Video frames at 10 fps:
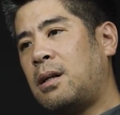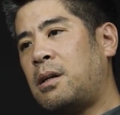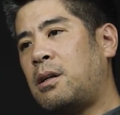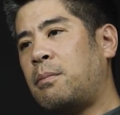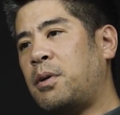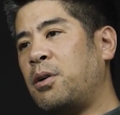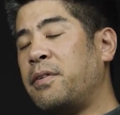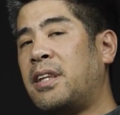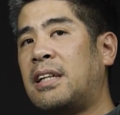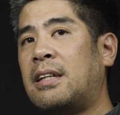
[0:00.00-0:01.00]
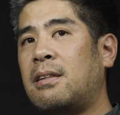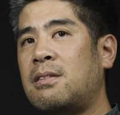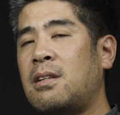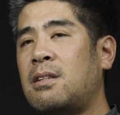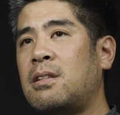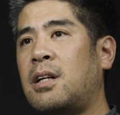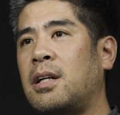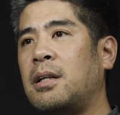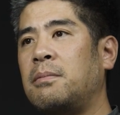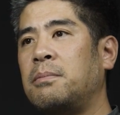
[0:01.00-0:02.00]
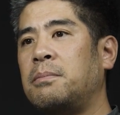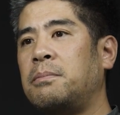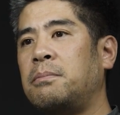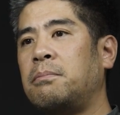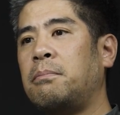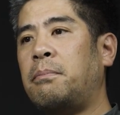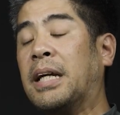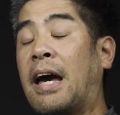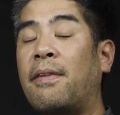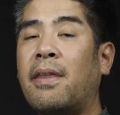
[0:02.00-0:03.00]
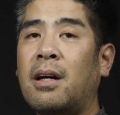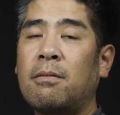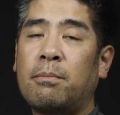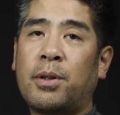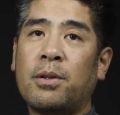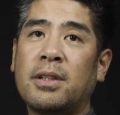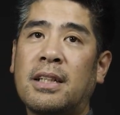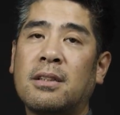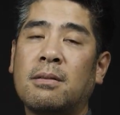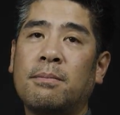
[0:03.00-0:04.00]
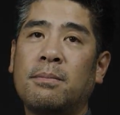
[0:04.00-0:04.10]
over the years since I began that process.